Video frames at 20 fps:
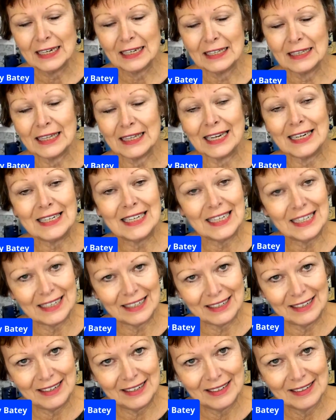they
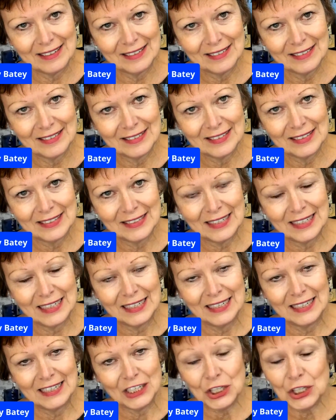did.
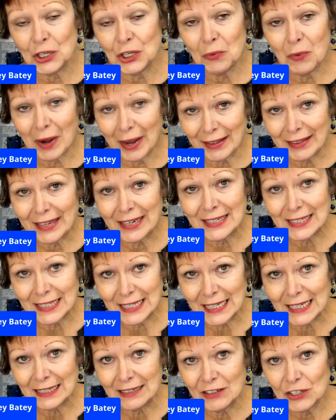You know why they
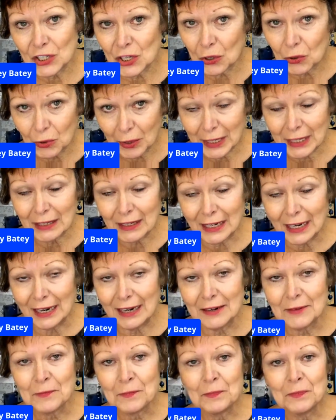did so quickly?
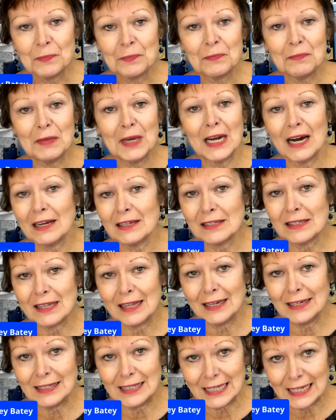Because
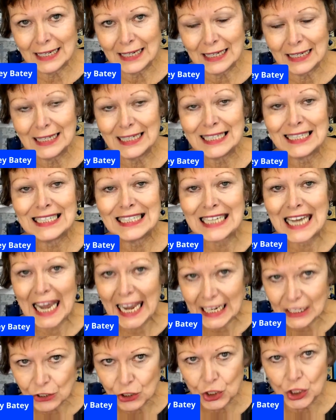they did it
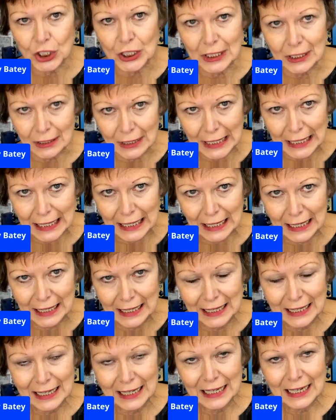intentionally.
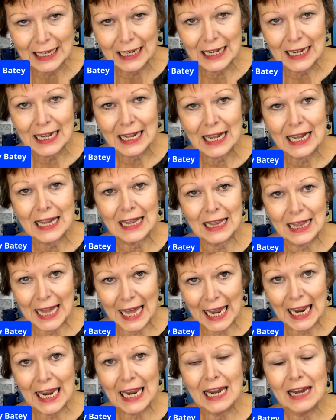
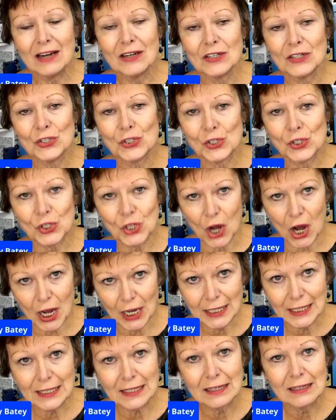They
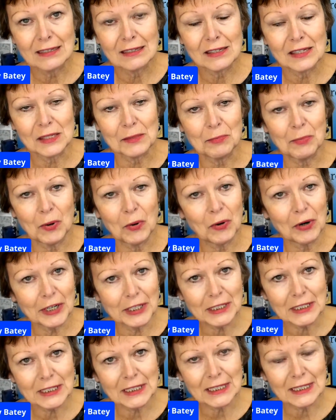sought
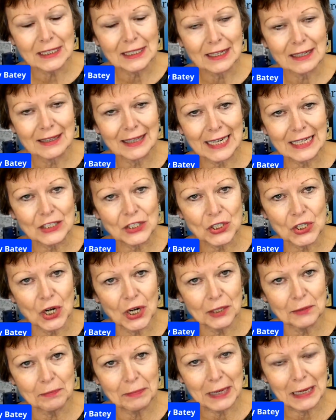support they
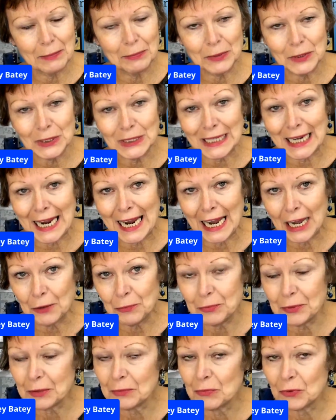sought people to help
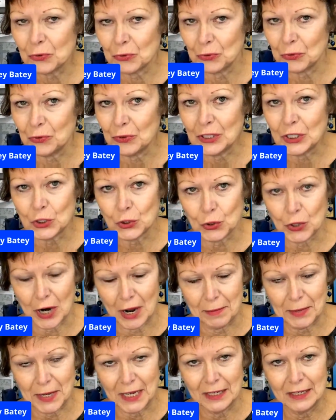them through the
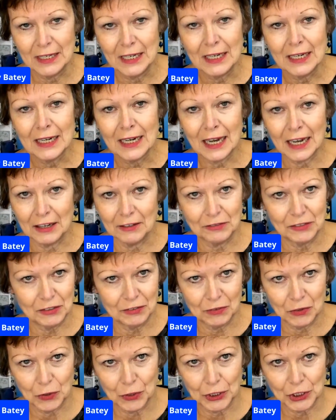trauma of
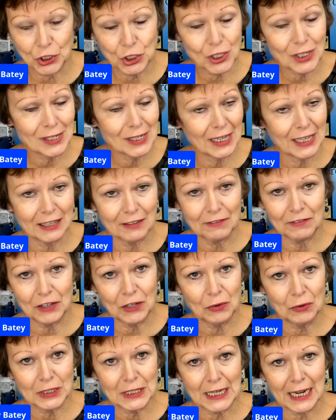divorce. Just like if you
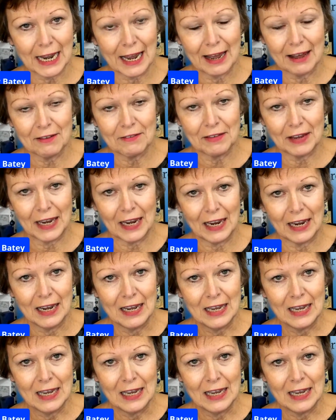were to have a